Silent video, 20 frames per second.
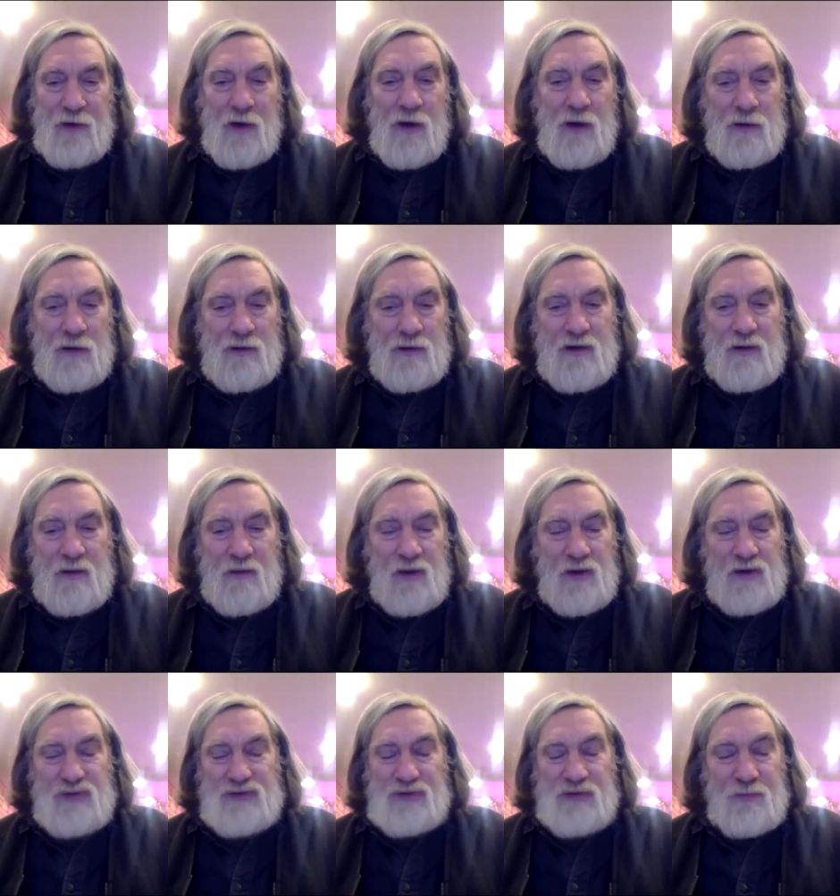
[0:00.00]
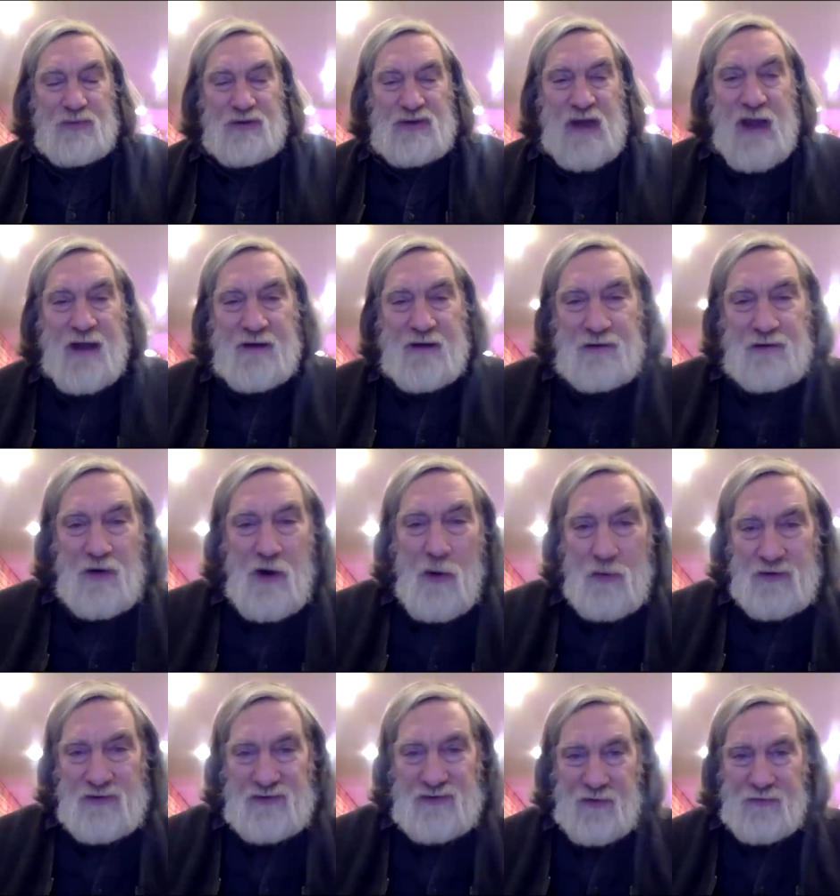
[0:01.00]
that all commercial
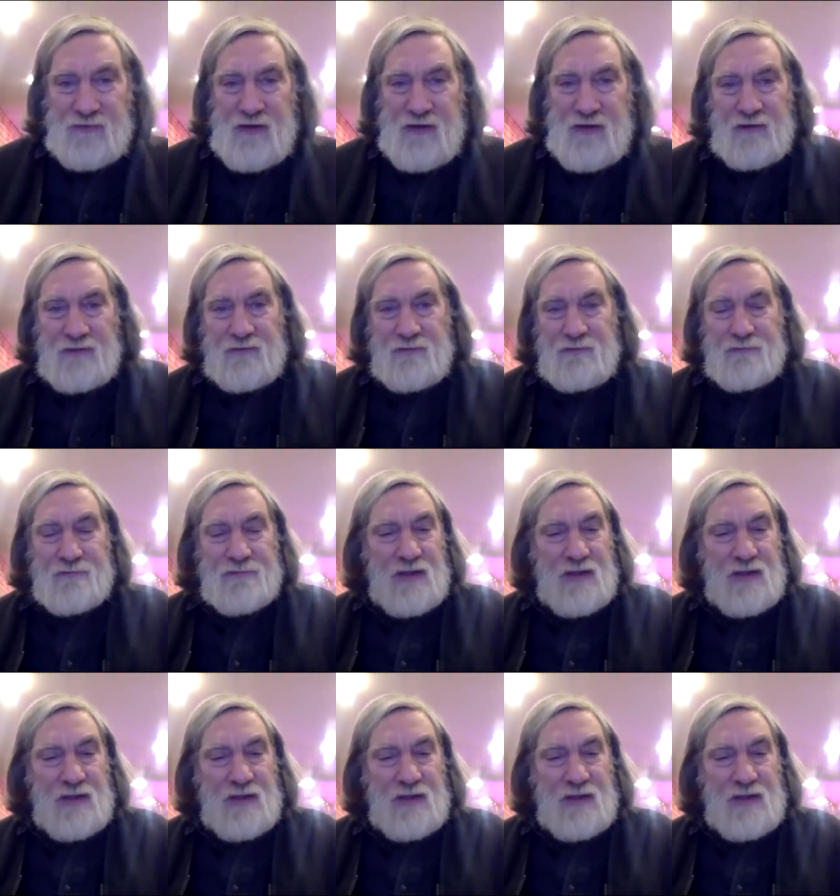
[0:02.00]
potato growers in,